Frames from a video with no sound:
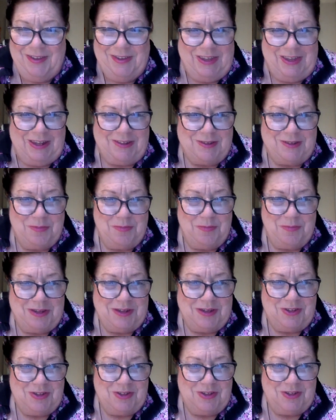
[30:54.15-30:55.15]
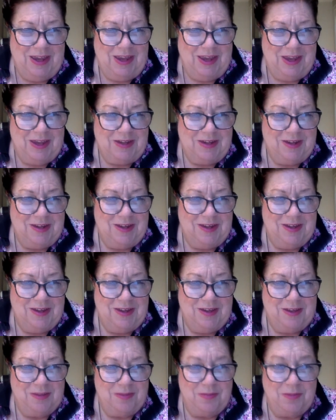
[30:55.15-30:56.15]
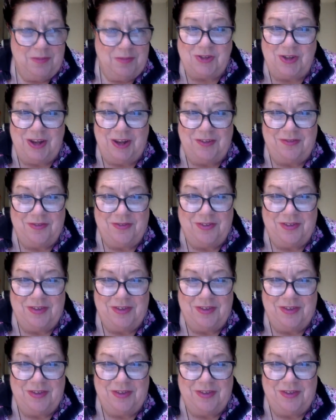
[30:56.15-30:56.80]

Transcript: Thanks so much, and much love.